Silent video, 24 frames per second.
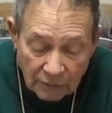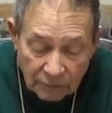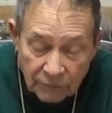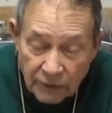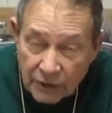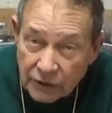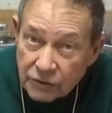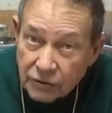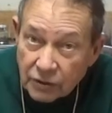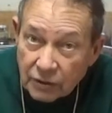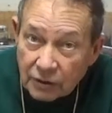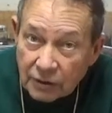
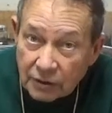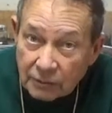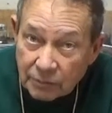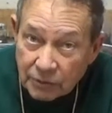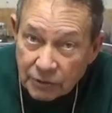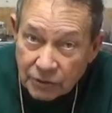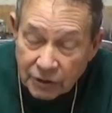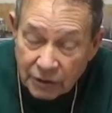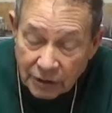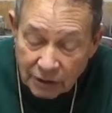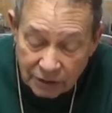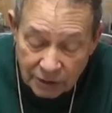There's certainly
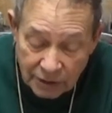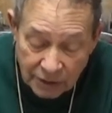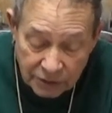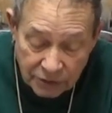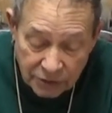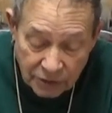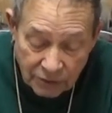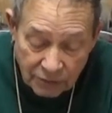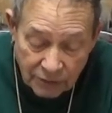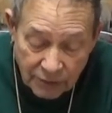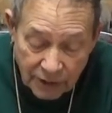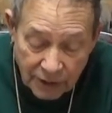Brazil nuts
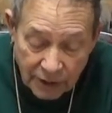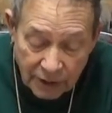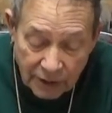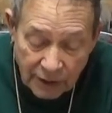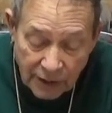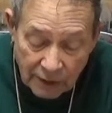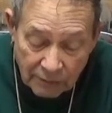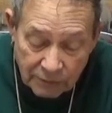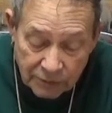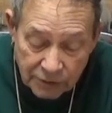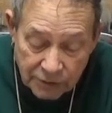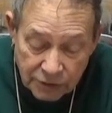over there,
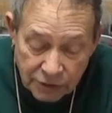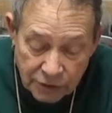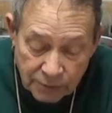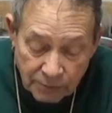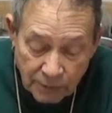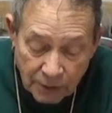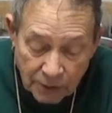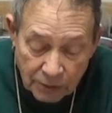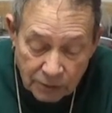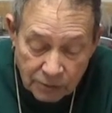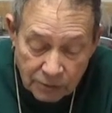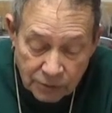I would
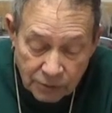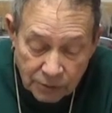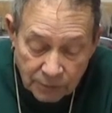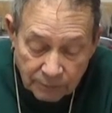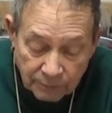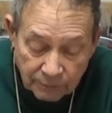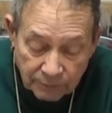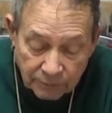suppose.